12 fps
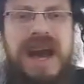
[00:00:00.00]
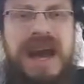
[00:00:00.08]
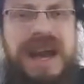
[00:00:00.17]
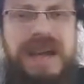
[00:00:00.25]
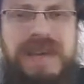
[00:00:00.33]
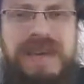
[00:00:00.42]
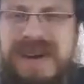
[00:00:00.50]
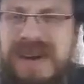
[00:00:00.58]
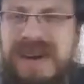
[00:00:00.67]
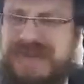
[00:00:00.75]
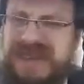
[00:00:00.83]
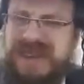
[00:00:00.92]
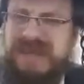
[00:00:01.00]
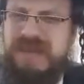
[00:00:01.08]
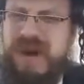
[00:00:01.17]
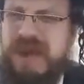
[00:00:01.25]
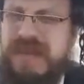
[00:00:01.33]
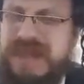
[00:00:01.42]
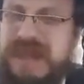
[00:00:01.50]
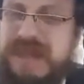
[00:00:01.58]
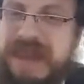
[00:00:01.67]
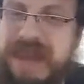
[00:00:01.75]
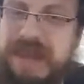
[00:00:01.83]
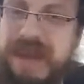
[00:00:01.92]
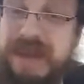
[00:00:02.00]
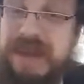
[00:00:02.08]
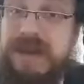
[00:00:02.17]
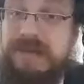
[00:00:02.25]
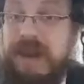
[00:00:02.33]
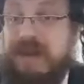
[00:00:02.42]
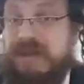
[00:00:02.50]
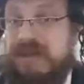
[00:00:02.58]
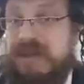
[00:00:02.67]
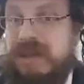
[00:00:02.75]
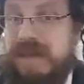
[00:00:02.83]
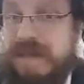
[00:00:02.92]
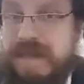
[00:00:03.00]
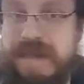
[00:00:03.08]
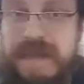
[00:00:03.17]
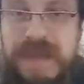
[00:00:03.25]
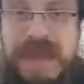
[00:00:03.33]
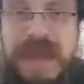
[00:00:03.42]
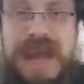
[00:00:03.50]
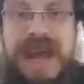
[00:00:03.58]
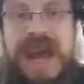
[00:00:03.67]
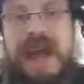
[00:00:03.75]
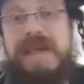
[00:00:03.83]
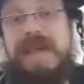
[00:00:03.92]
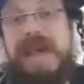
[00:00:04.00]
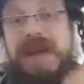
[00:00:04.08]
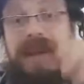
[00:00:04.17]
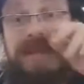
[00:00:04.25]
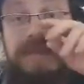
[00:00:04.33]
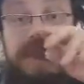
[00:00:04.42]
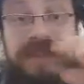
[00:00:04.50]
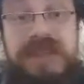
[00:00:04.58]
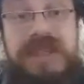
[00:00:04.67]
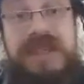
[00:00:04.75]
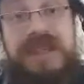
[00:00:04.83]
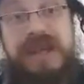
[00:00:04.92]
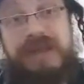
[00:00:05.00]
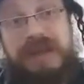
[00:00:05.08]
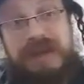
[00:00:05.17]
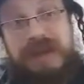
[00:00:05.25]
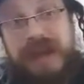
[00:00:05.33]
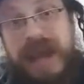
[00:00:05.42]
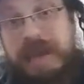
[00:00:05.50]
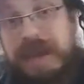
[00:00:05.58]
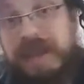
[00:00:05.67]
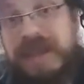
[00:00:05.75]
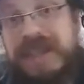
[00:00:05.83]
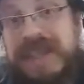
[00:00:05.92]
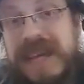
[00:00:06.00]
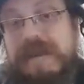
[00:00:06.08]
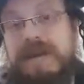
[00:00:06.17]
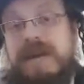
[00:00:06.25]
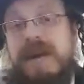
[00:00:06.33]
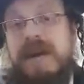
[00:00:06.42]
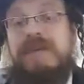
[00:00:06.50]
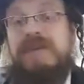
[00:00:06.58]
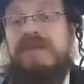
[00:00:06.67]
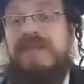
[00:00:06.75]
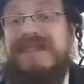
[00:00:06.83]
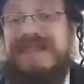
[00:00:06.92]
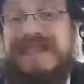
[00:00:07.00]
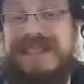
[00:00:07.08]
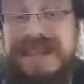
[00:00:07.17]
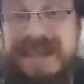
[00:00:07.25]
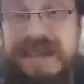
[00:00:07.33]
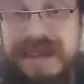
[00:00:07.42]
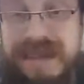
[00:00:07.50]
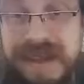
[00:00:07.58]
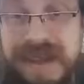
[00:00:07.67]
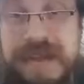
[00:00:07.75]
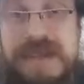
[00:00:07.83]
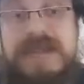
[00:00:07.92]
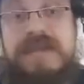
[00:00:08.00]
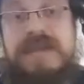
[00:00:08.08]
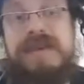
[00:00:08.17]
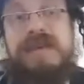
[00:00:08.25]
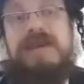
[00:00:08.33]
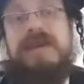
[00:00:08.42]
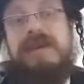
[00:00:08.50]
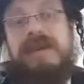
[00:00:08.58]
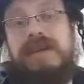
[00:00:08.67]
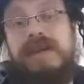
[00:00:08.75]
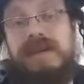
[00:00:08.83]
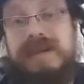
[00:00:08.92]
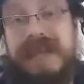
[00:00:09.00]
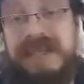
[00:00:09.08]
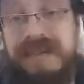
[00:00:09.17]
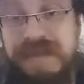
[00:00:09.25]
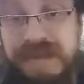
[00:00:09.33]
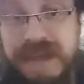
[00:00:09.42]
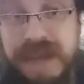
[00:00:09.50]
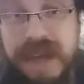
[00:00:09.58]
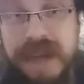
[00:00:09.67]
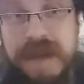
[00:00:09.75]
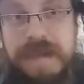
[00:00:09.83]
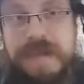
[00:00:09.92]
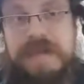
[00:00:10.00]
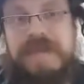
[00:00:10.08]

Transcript: And I woke up thinking, why was I thinking about the gematria? And then it was interesting that we came up with the same number of 160 in this lesson for today.